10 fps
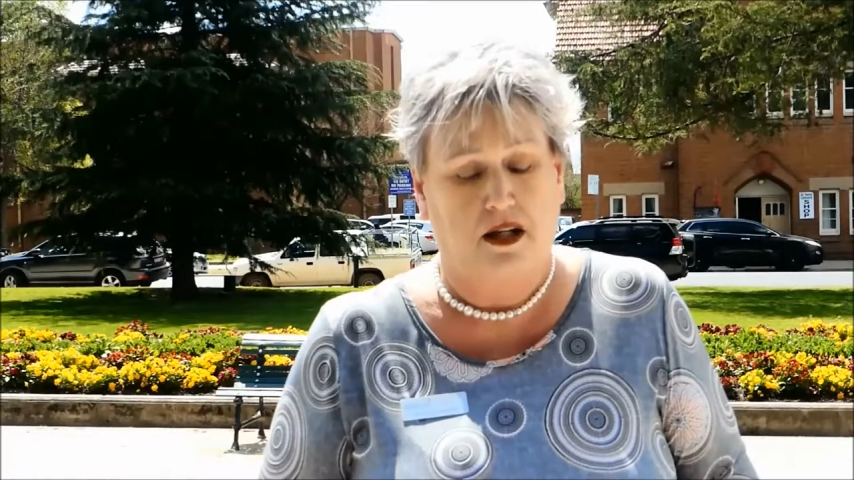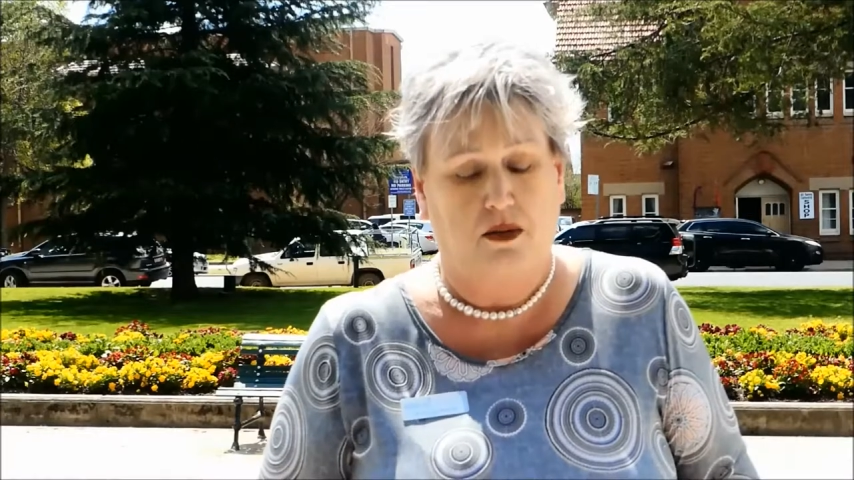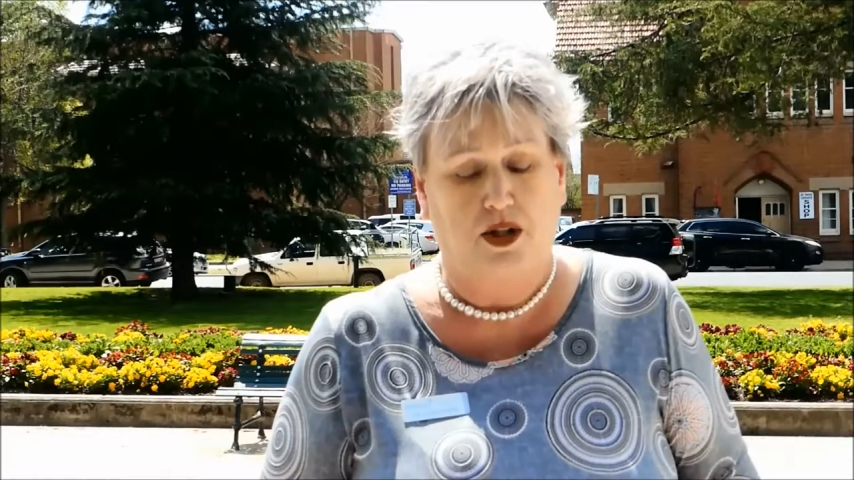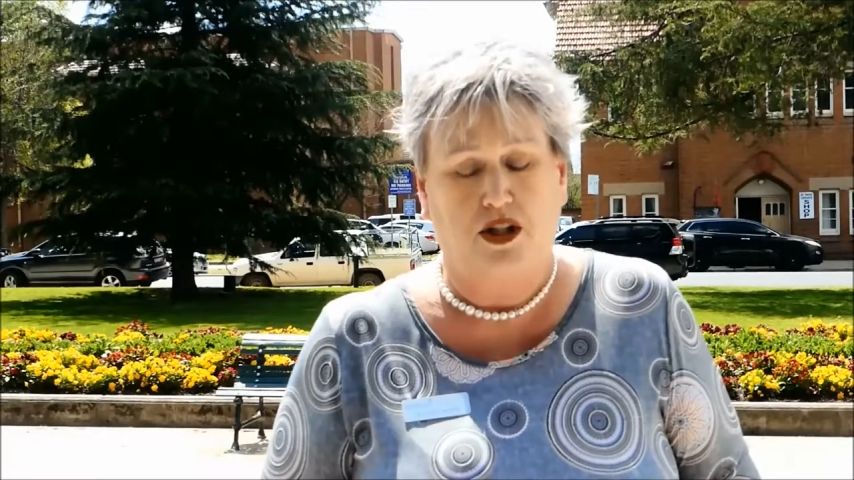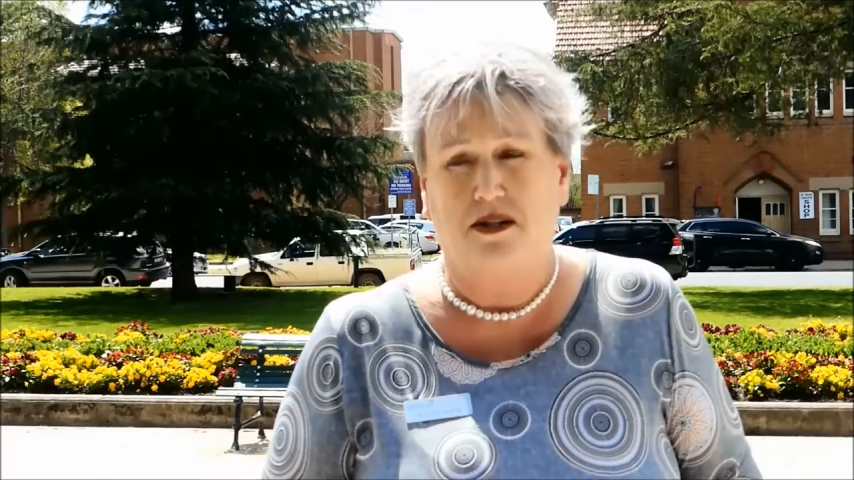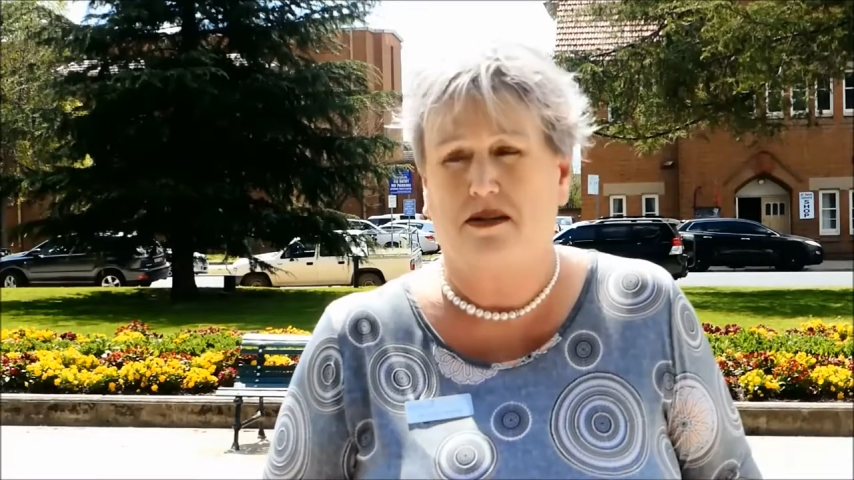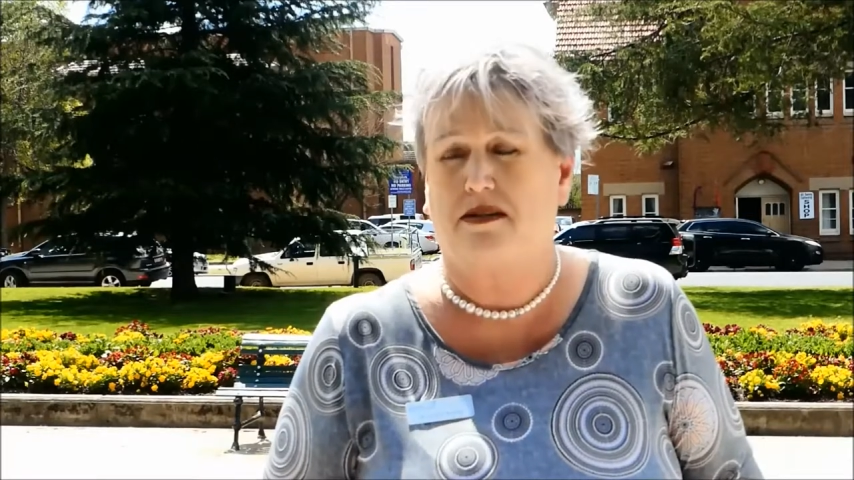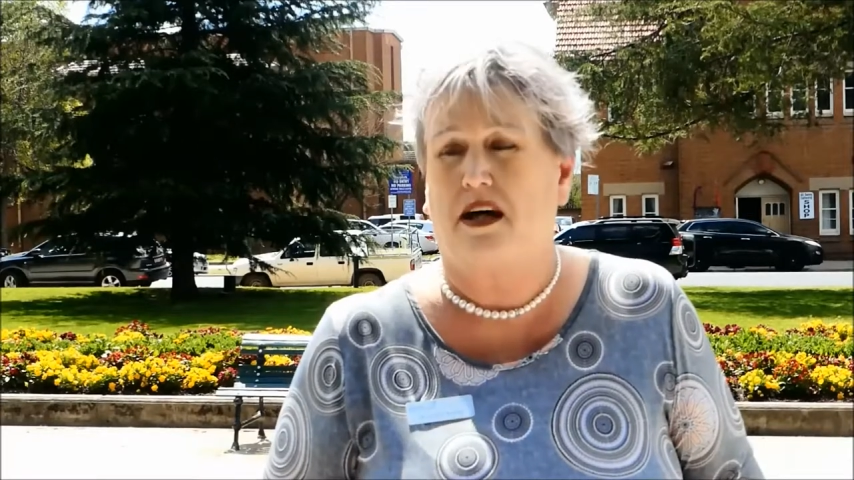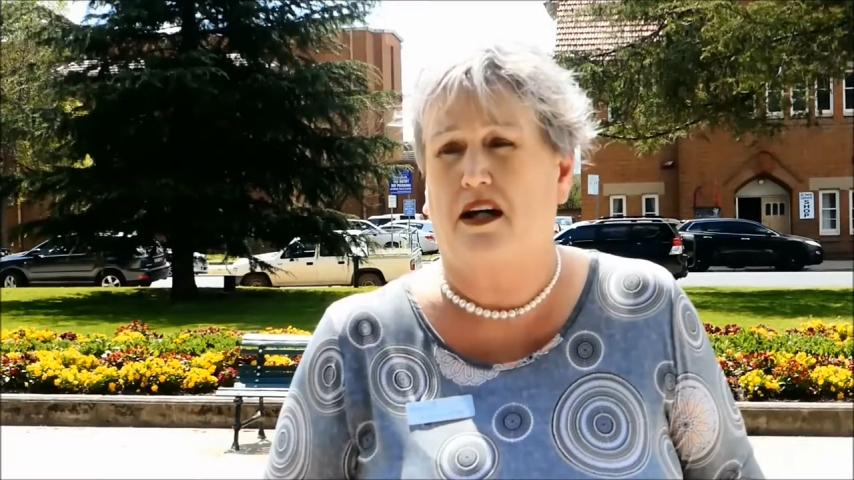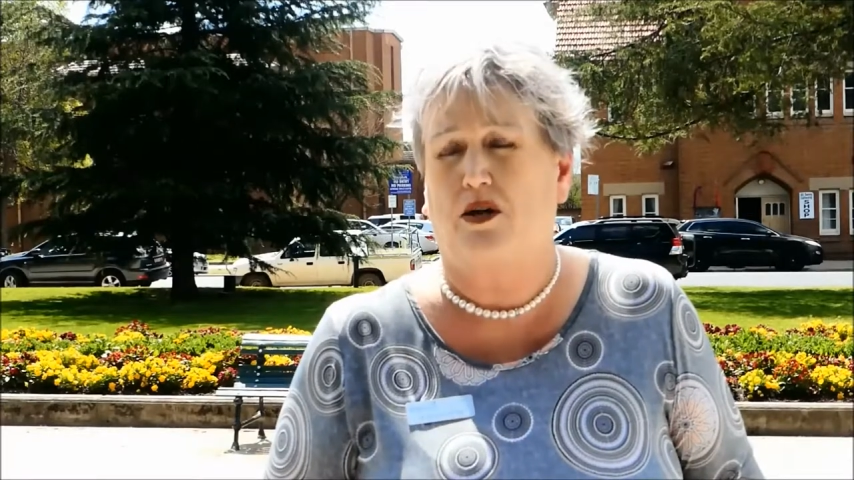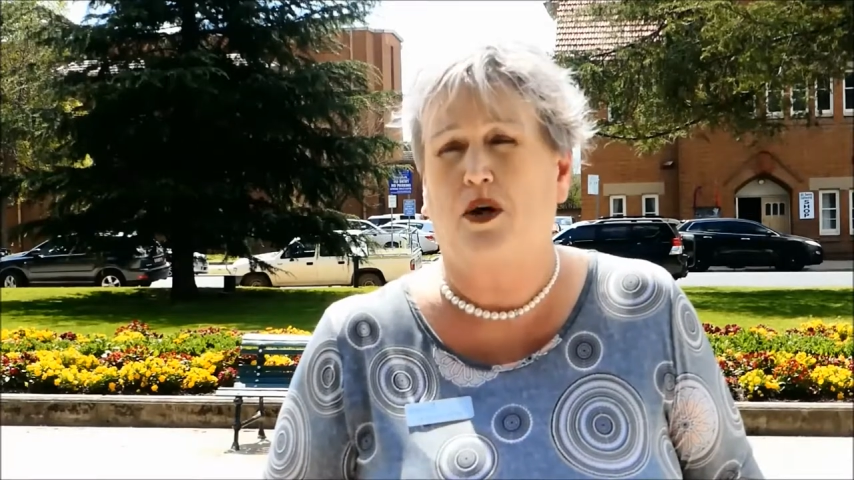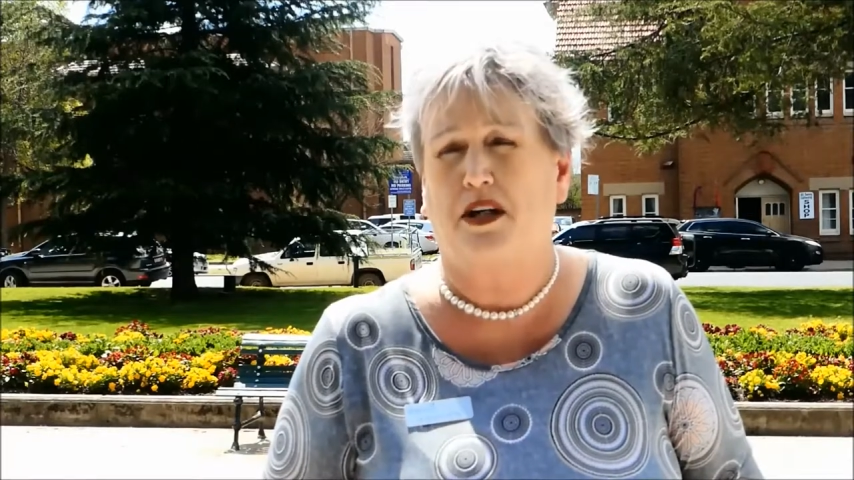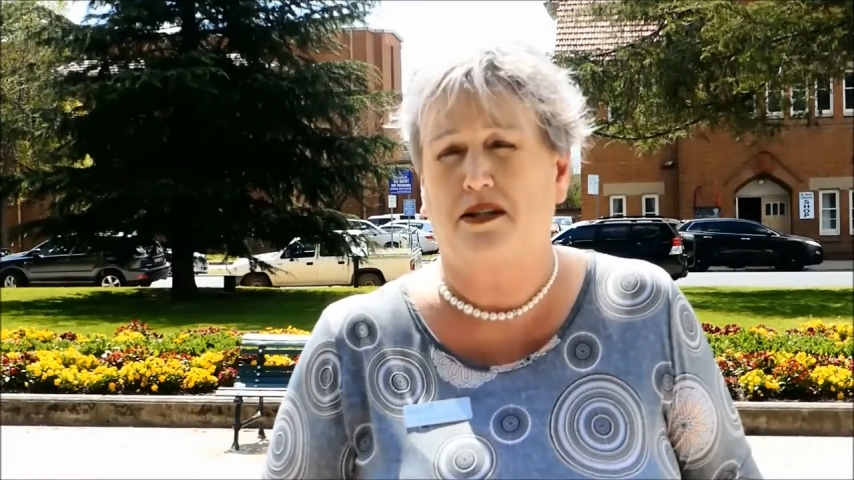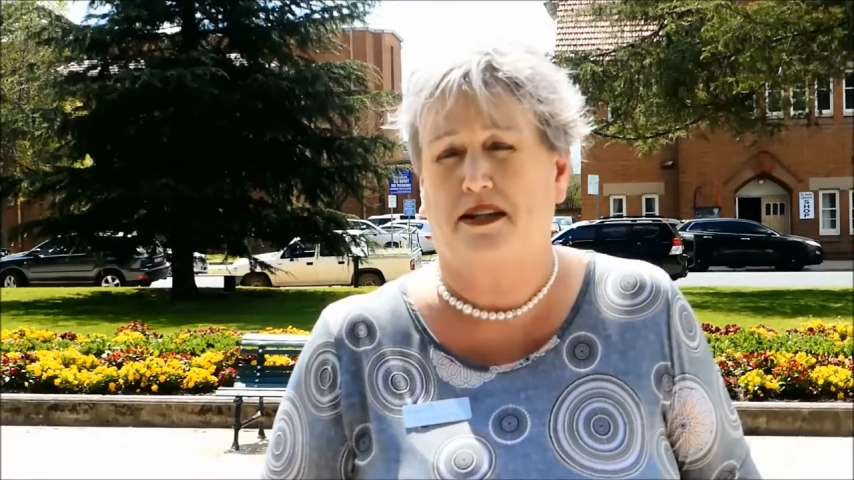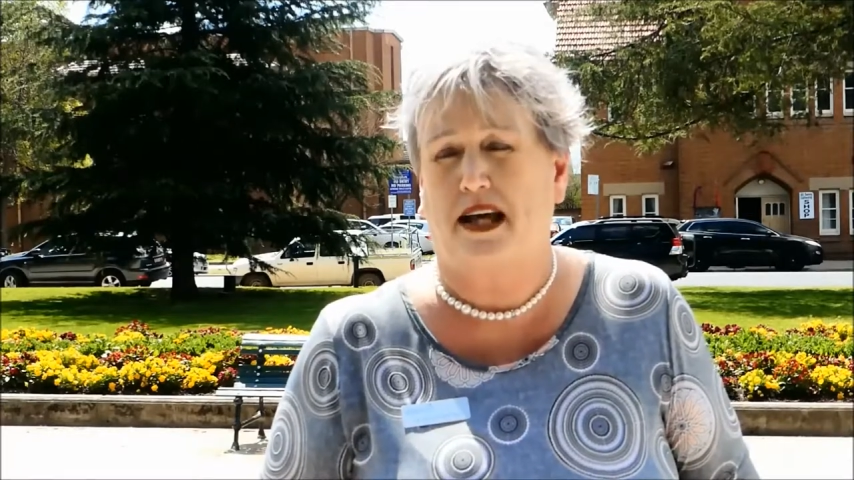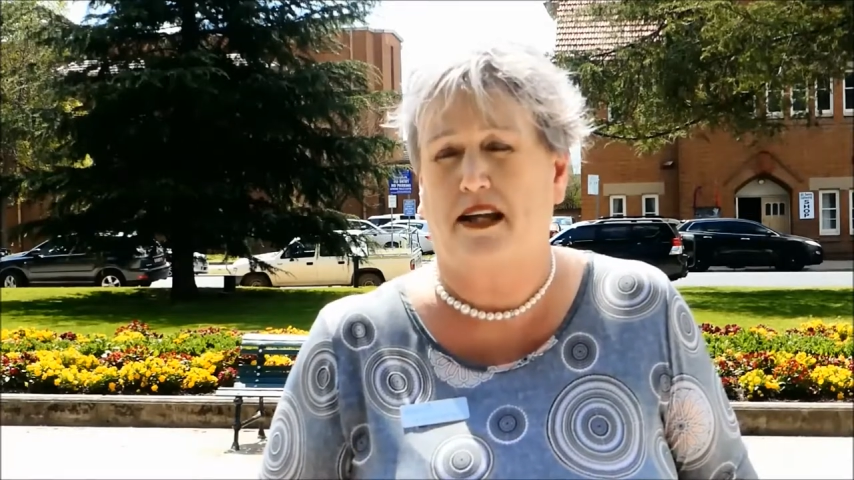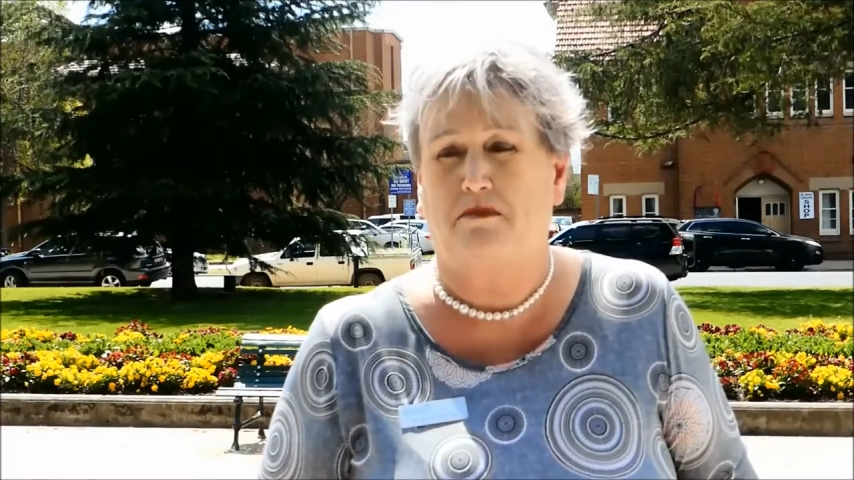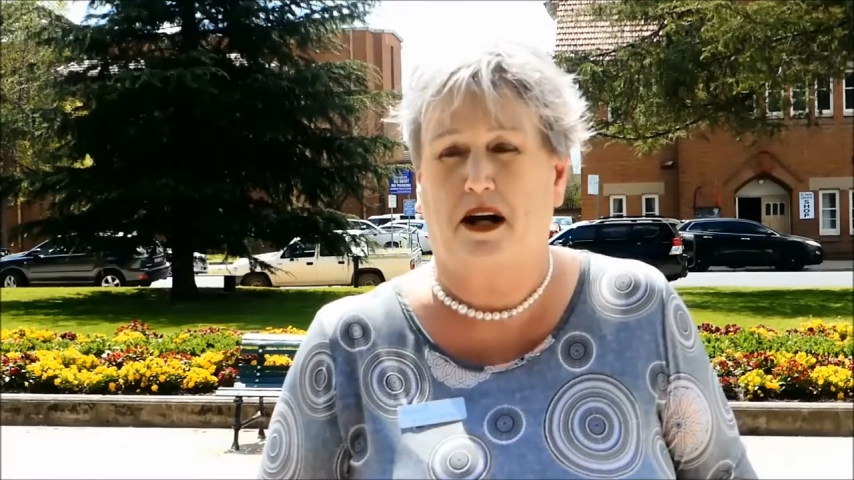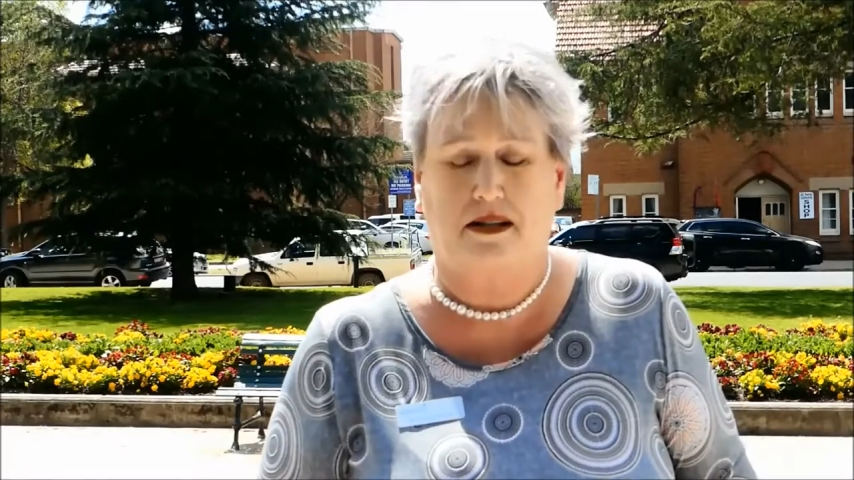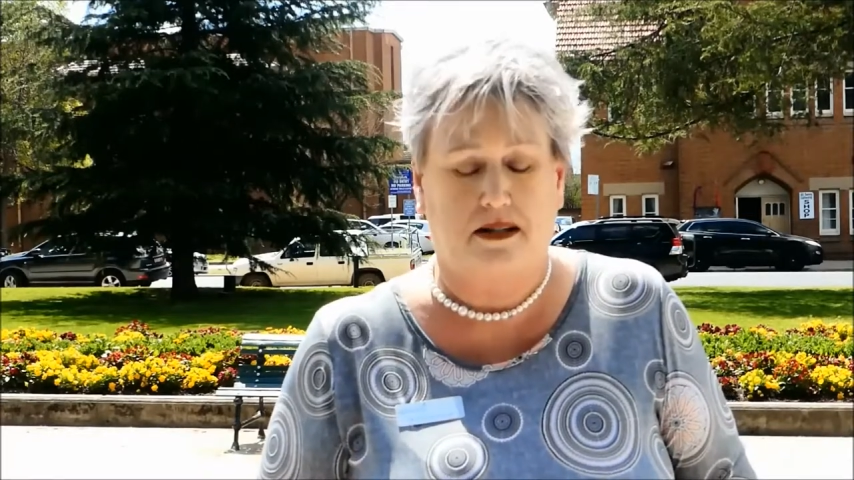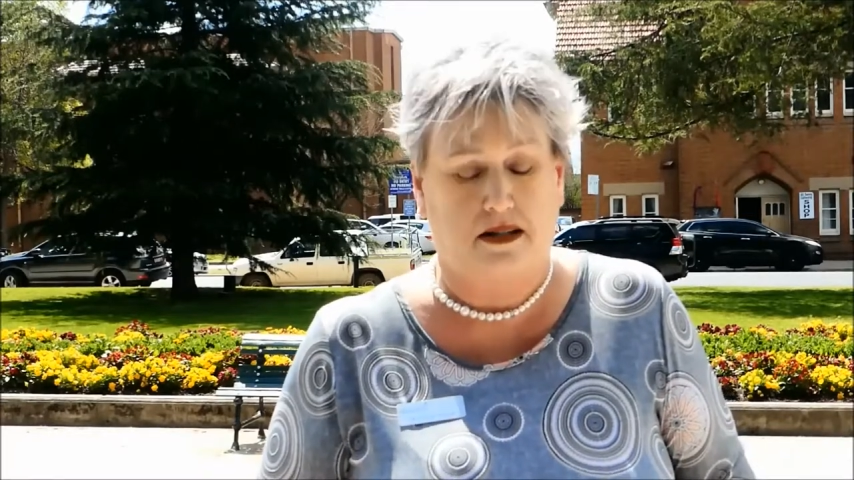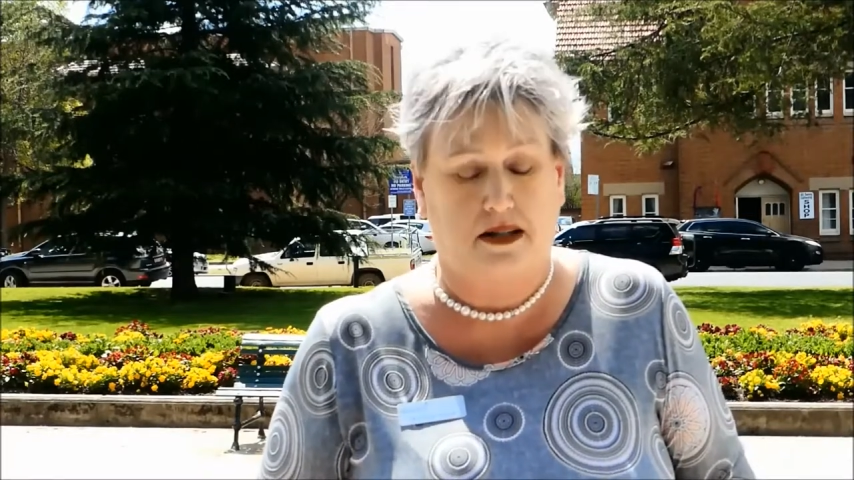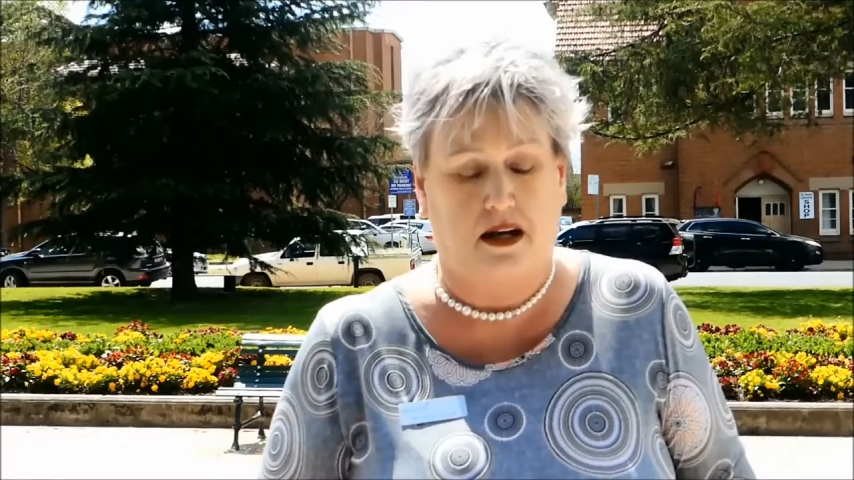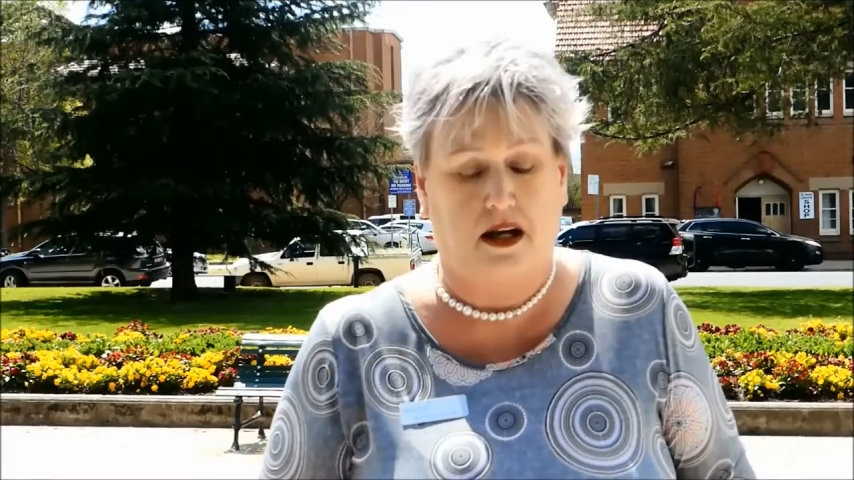which is a Queensland-based